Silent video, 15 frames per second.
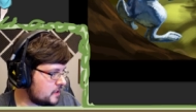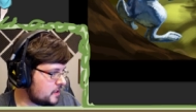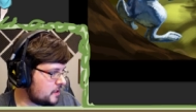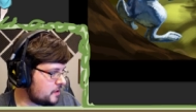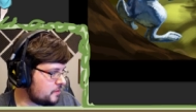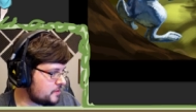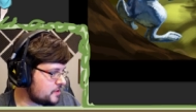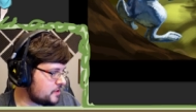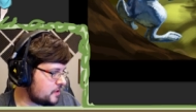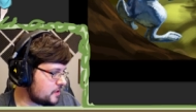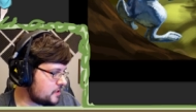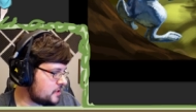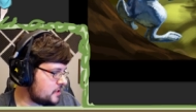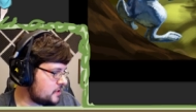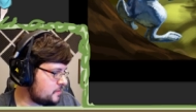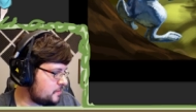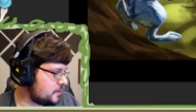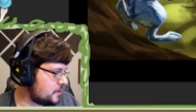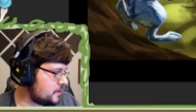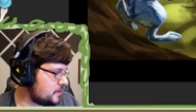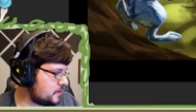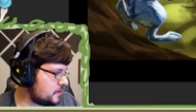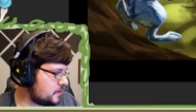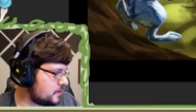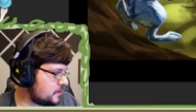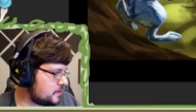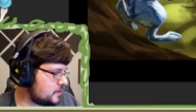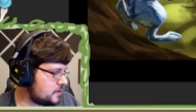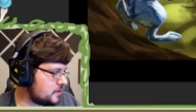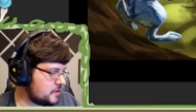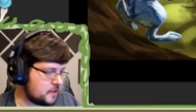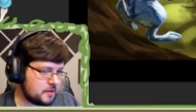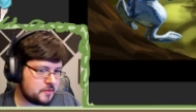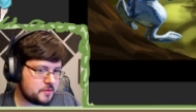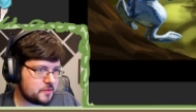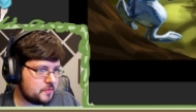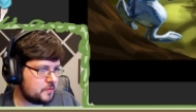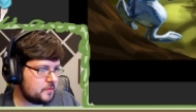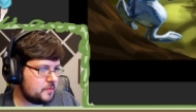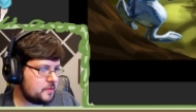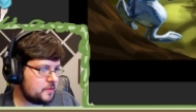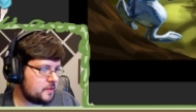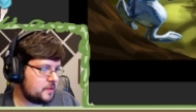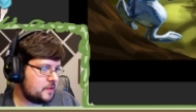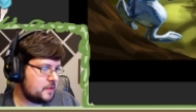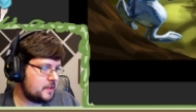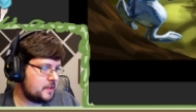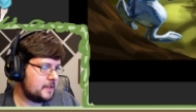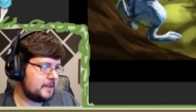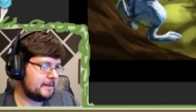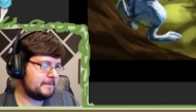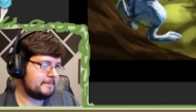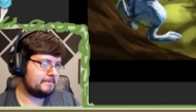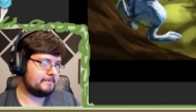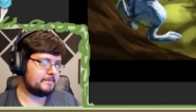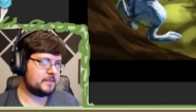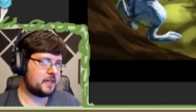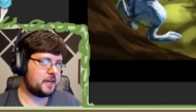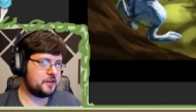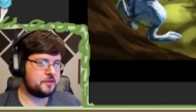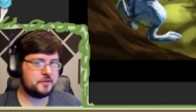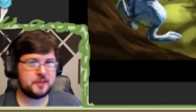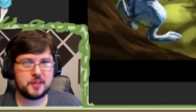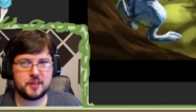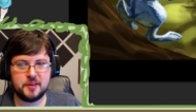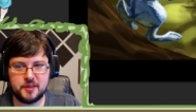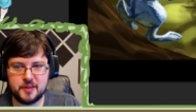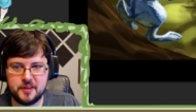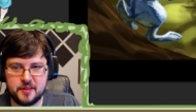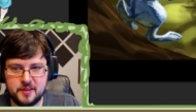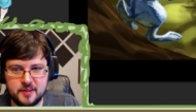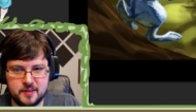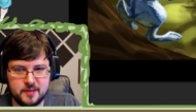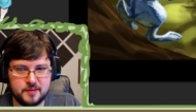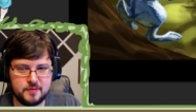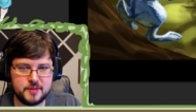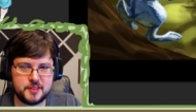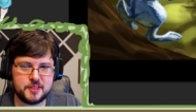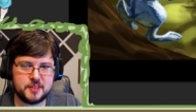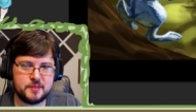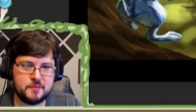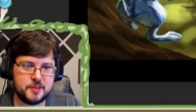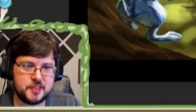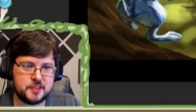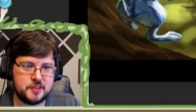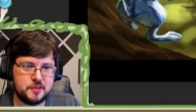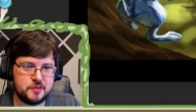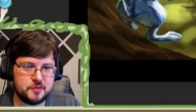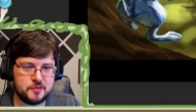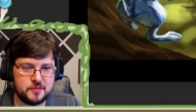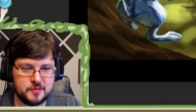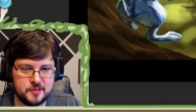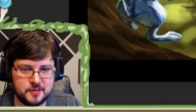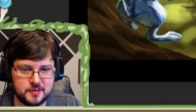don't know what song this is, but it sounds cool. How you doing, Kono? What's new?